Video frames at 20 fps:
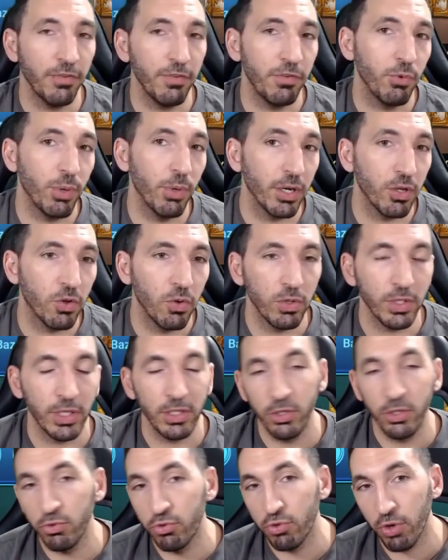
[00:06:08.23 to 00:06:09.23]
If you were in gold
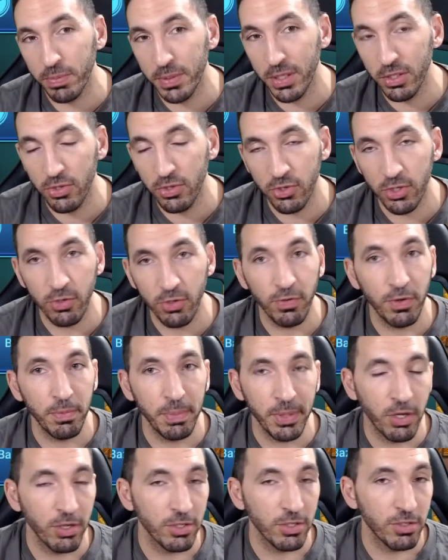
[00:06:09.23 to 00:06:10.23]
and you dropped into silver
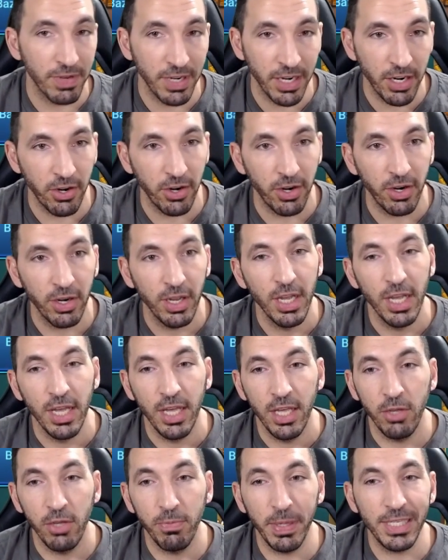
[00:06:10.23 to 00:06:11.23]
because of an error,
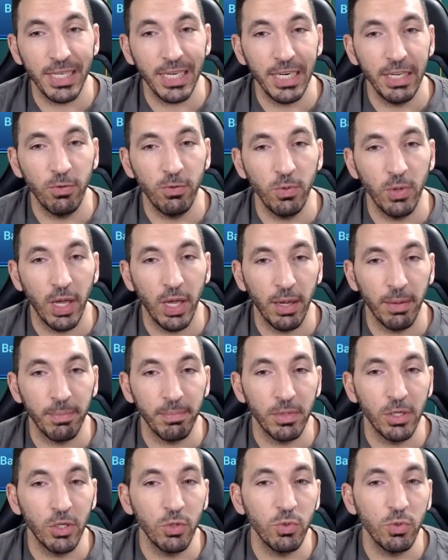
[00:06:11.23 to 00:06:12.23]
you basically
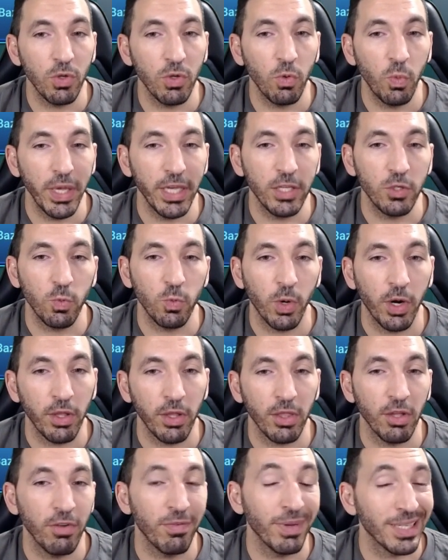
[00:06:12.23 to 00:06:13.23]
um, lose a week's
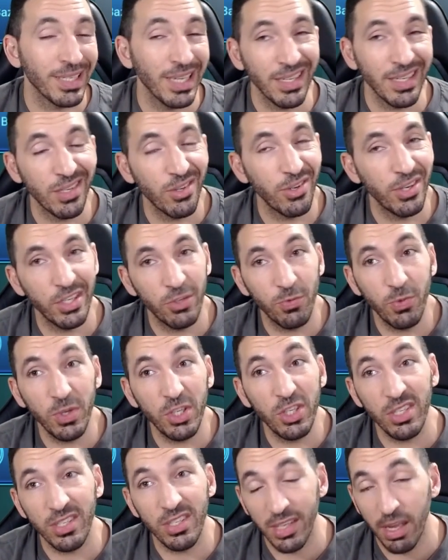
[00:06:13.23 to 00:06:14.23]
worth of accessories,
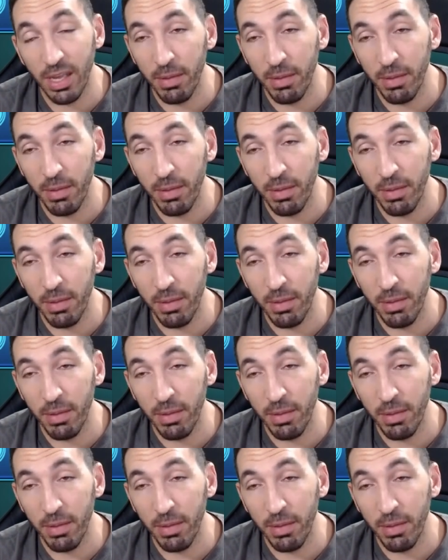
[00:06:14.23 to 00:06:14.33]
which is